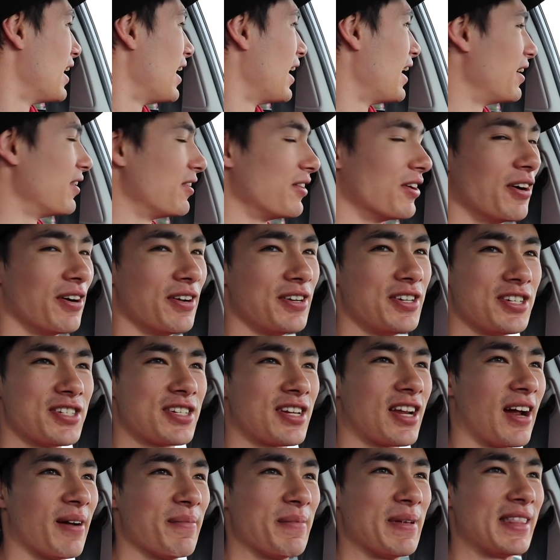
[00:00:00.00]
I don't know, it just
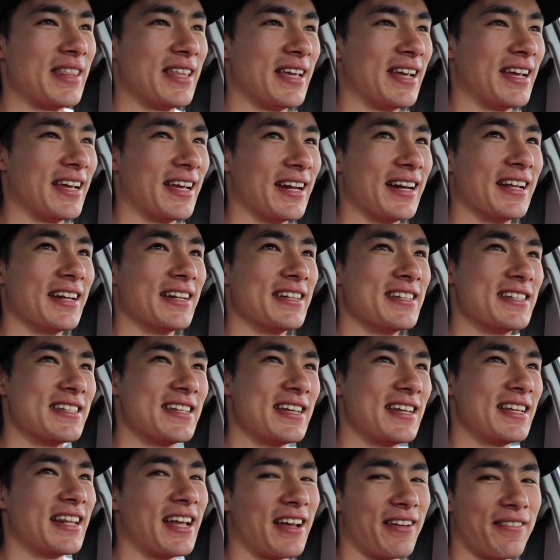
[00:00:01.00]
got me thinking and
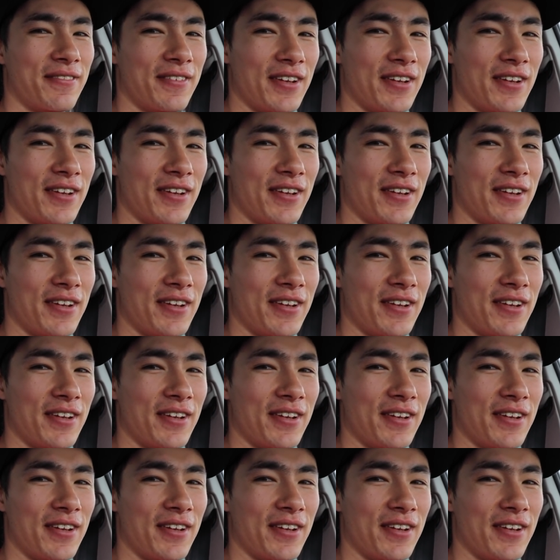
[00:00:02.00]
seeing that